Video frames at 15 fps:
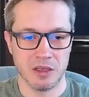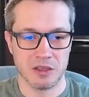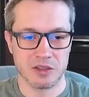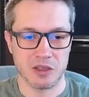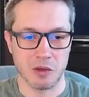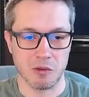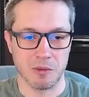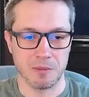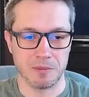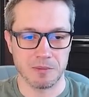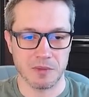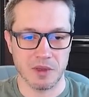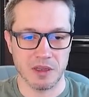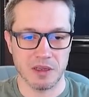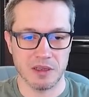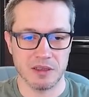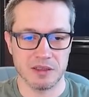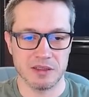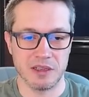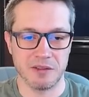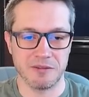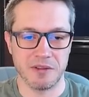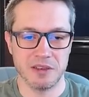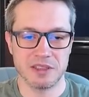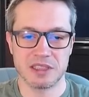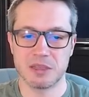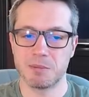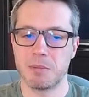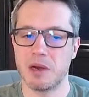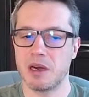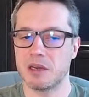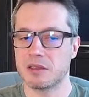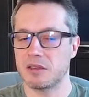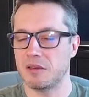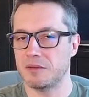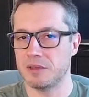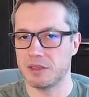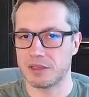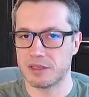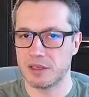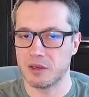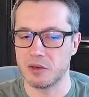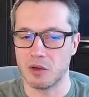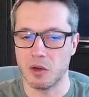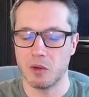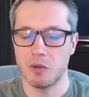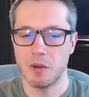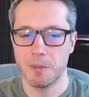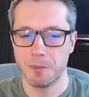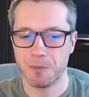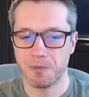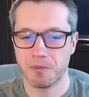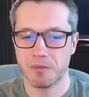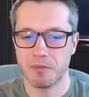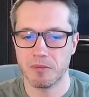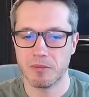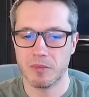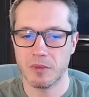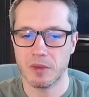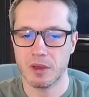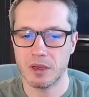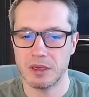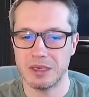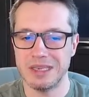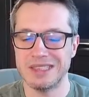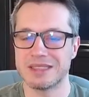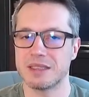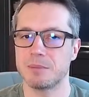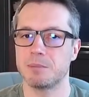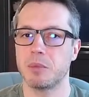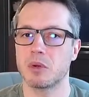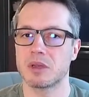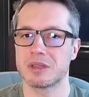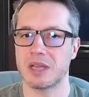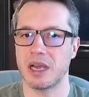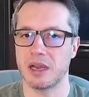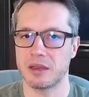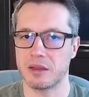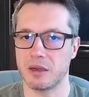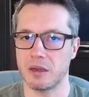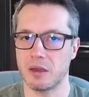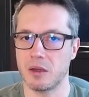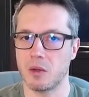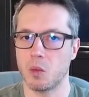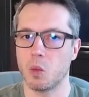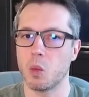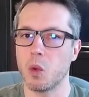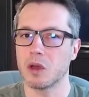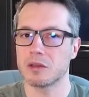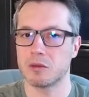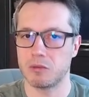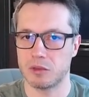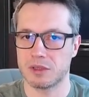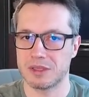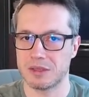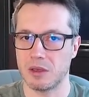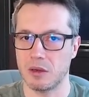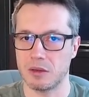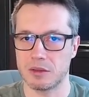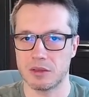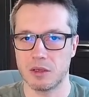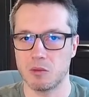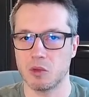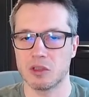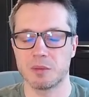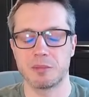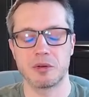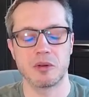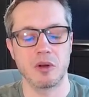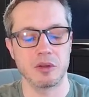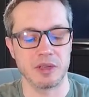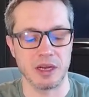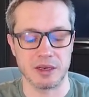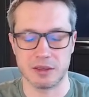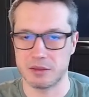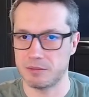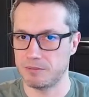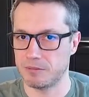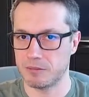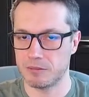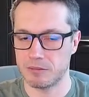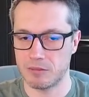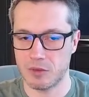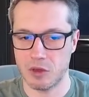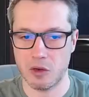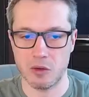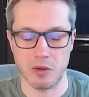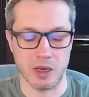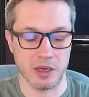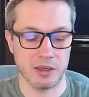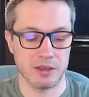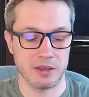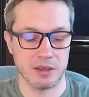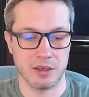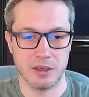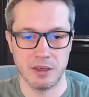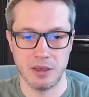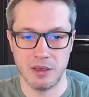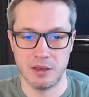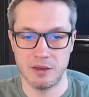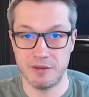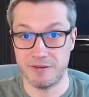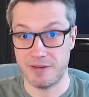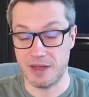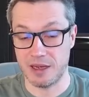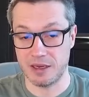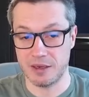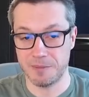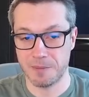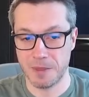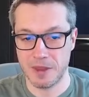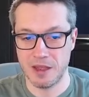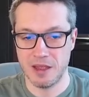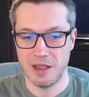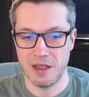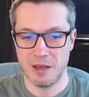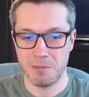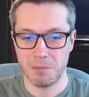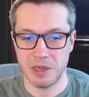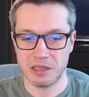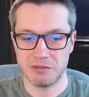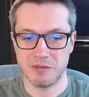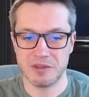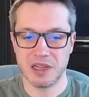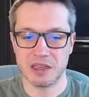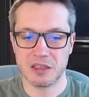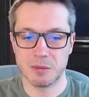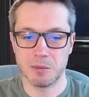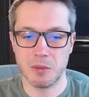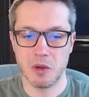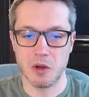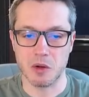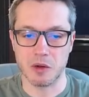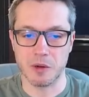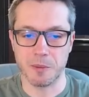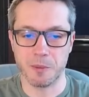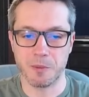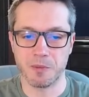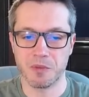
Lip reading: So the first part of this row is a book title. What was sold? What product? Alright, fine. But we've got more.